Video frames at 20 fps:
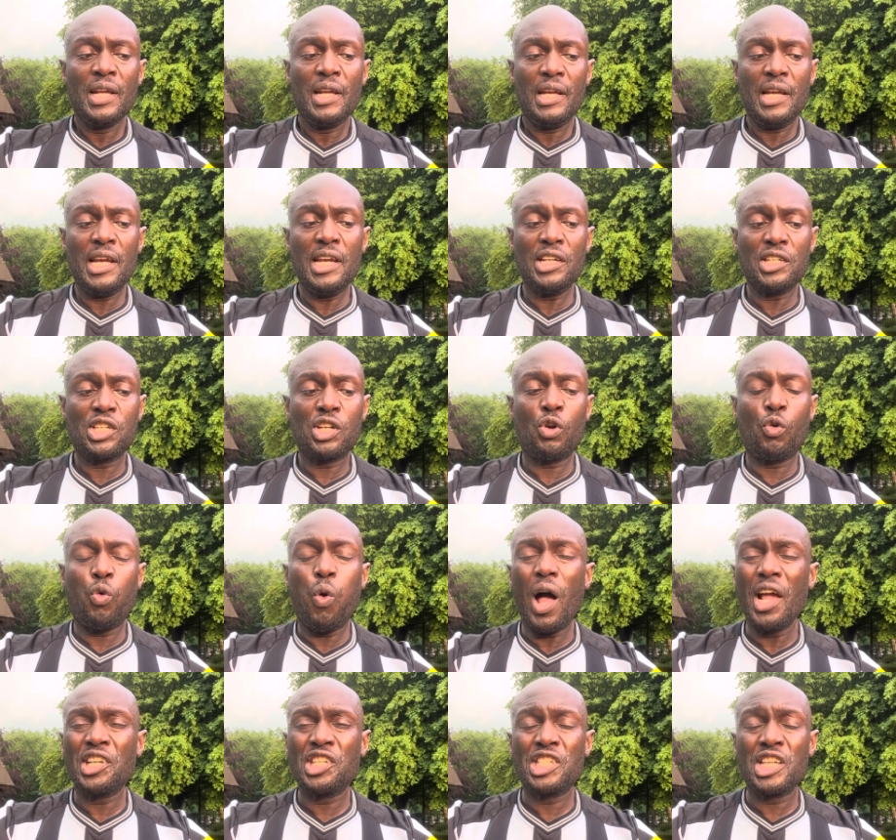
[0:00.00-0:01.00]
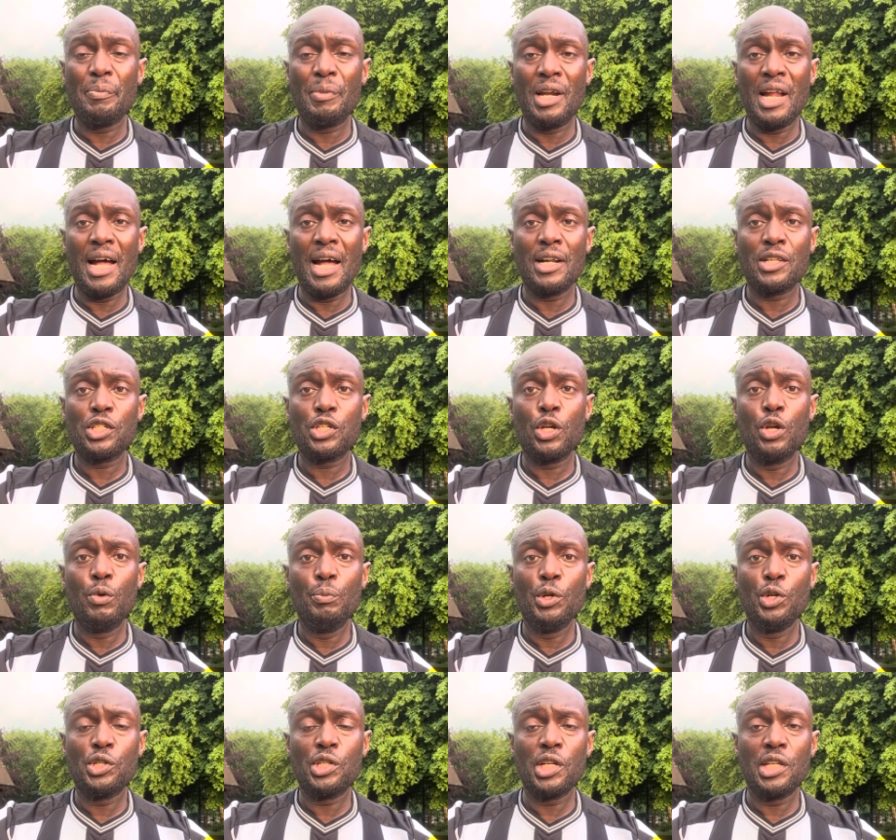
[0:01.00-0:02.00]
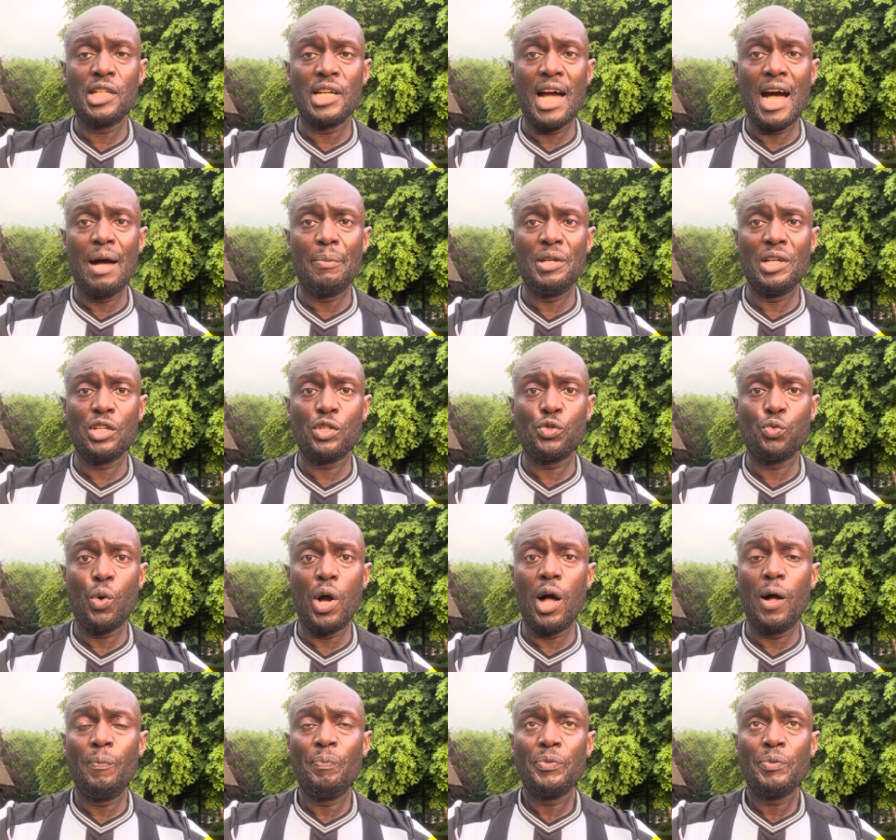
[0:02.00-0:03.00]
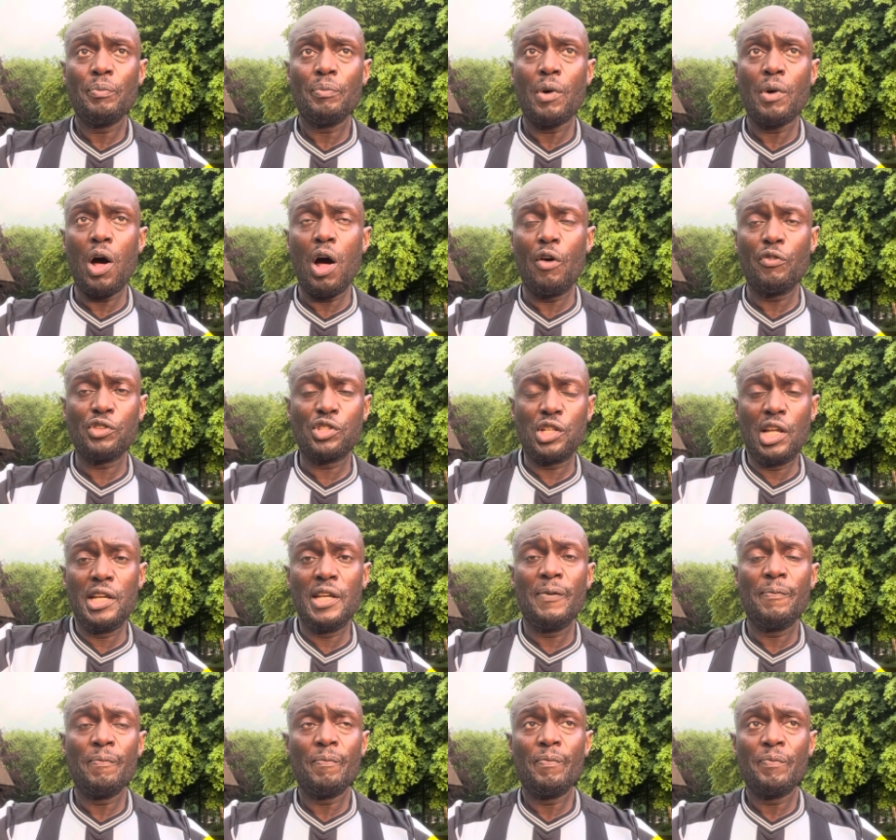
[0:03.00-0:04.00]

he's quite similar to Moussa Diaby as well but obviously